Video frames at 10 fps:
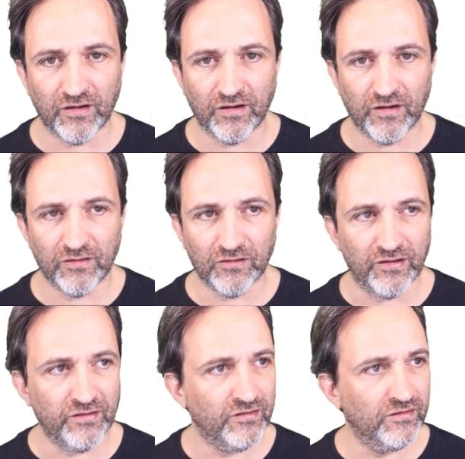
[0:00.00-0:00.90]
the
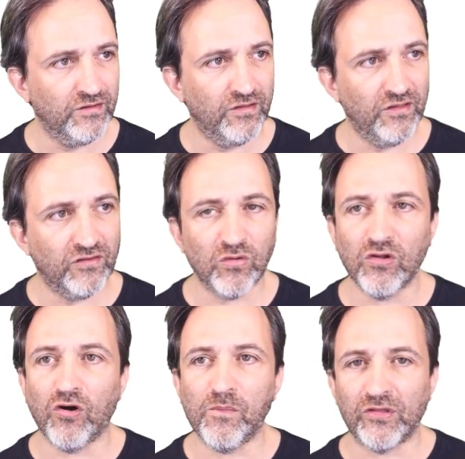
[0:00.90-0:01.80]
list. This will
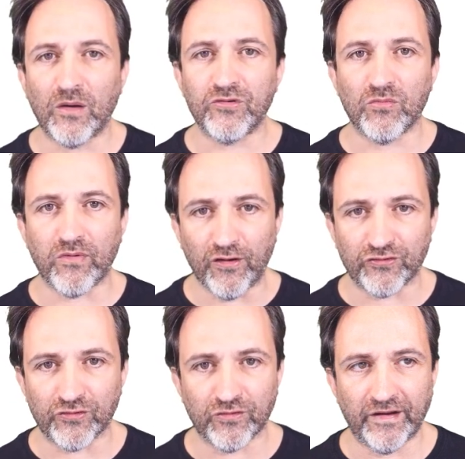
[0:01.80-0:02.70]
open up your
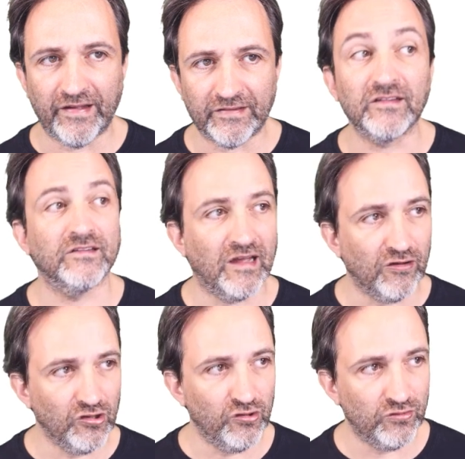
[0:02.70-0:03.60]
browser and
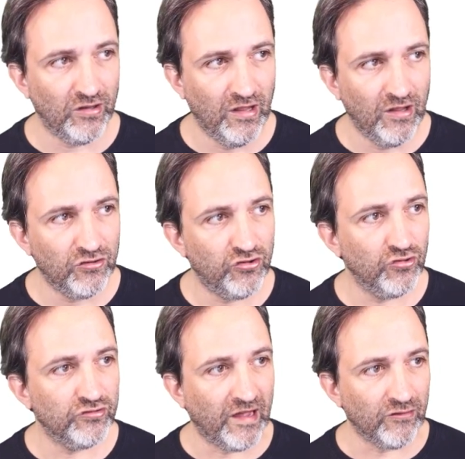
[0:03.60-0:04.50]
download to
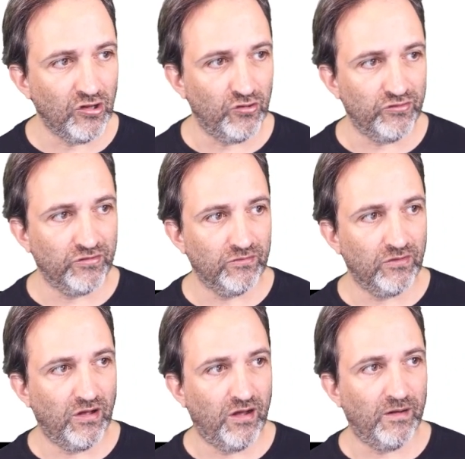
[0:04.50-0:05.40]
your downloads.
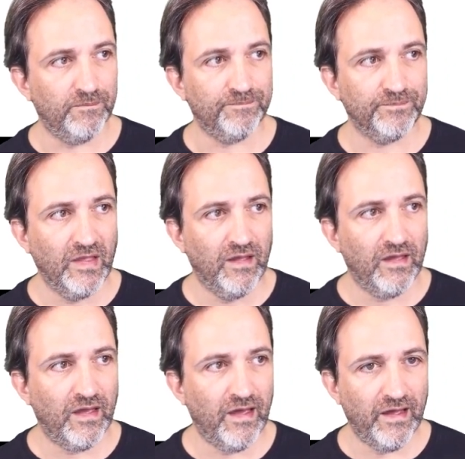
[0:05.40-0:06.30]

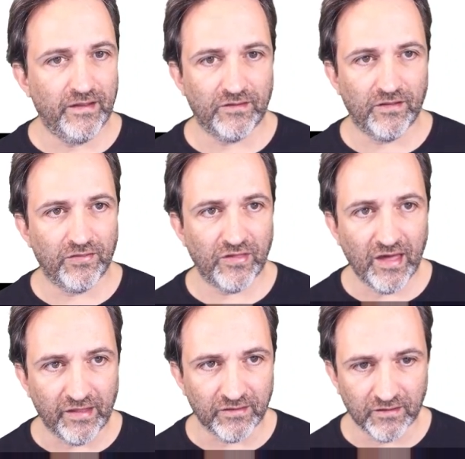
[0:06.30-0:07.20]
And
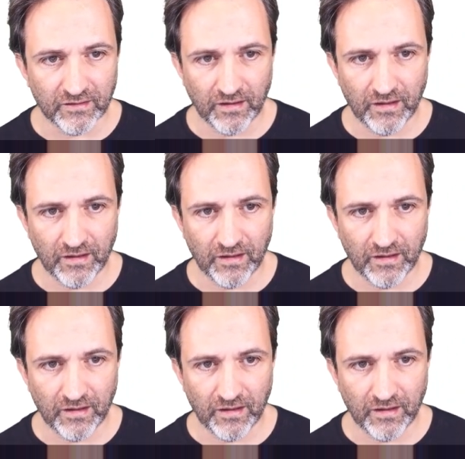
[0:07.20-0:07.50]
then